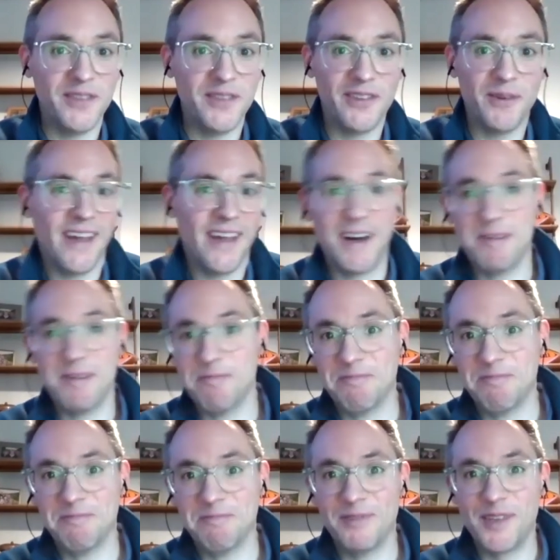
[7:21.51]
I've been
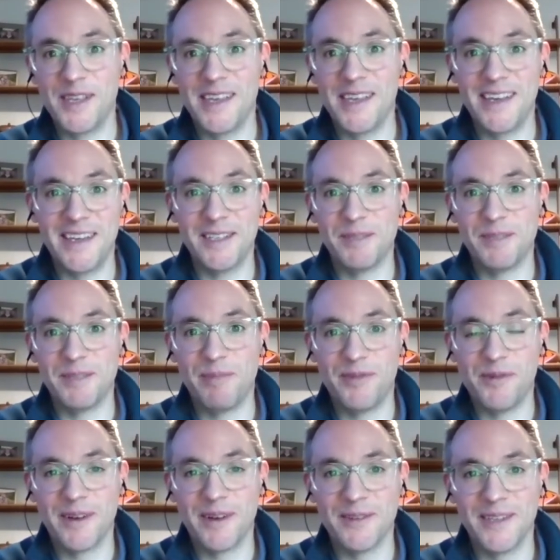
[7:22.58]
doing that for
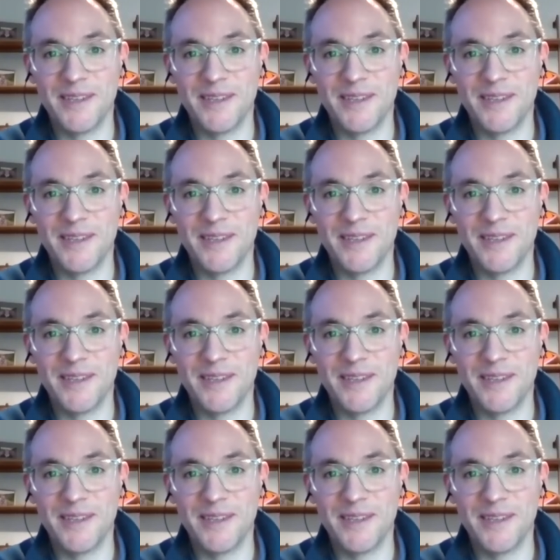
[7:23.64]
years